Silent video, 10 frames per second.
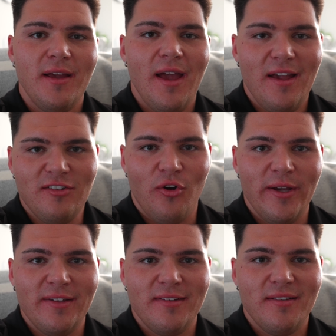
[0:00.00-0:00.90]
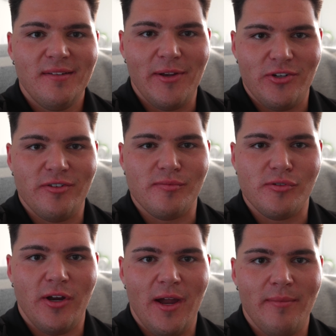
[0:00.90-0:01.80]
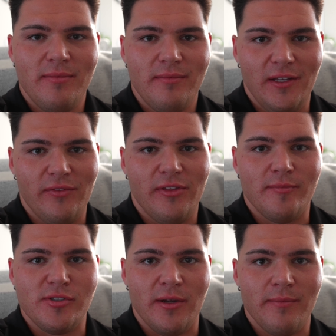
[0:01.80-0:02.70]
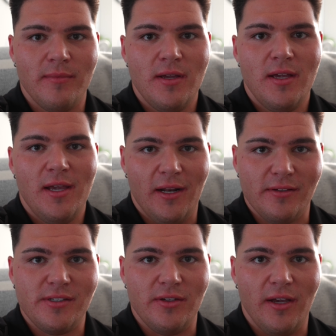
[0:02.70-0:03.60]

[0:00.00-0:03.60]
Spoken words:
As always, make sure you subscribe, leave a thumbs up, and I'll see you